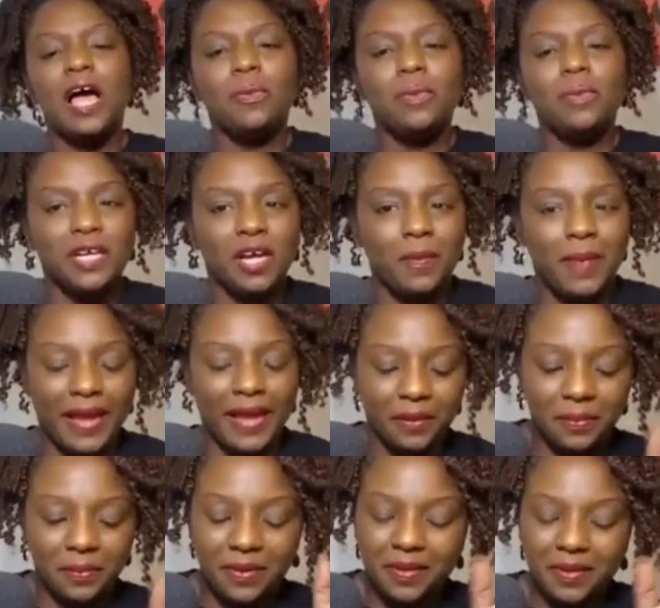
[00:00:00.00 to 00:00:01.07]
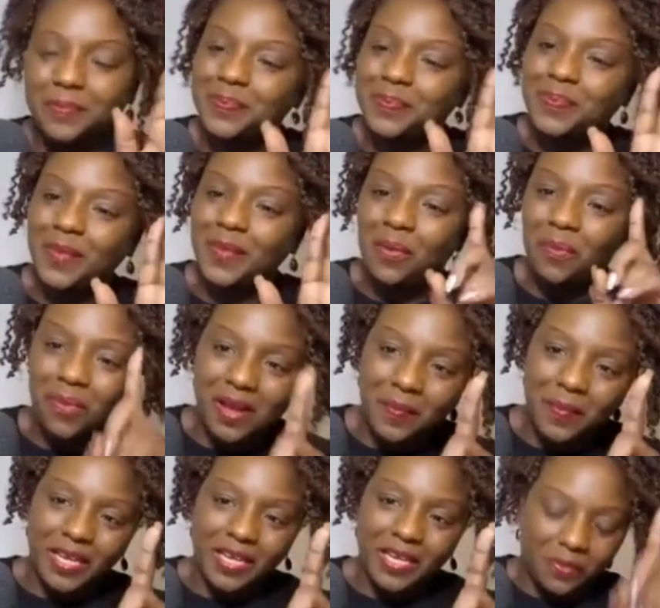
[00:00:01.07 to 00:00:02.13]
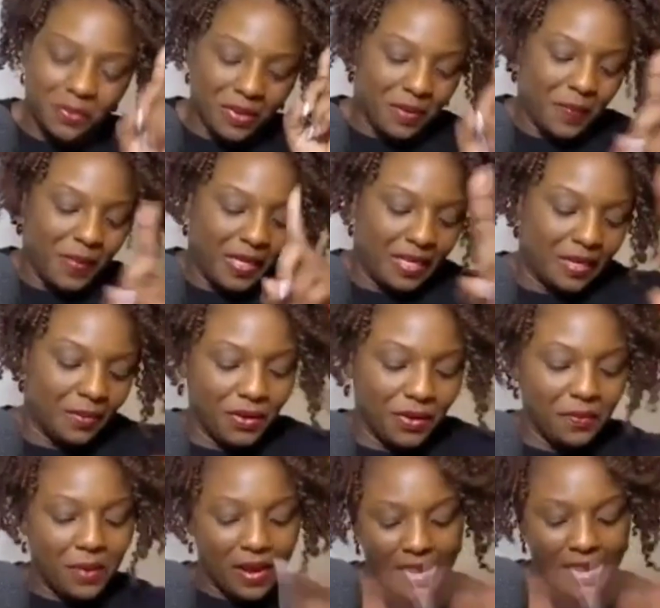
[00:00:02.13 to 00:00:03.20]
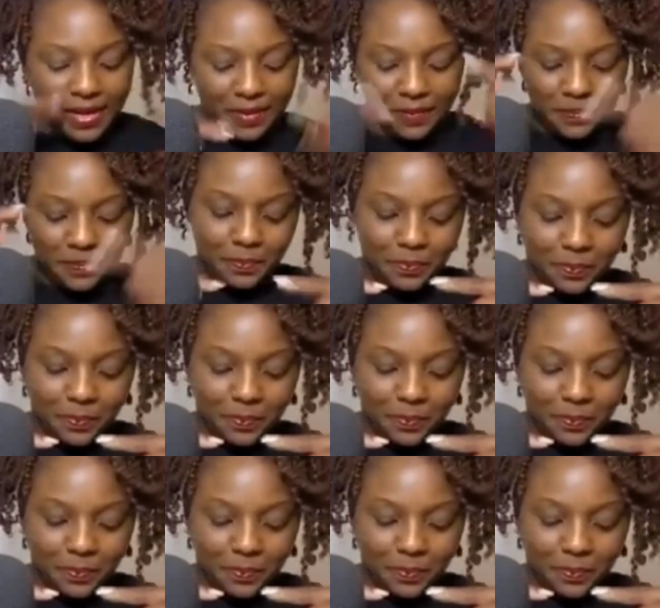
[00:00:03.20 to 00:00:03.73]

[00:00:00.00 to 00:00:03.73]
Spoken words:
want to go back. 1 minute. Rewind.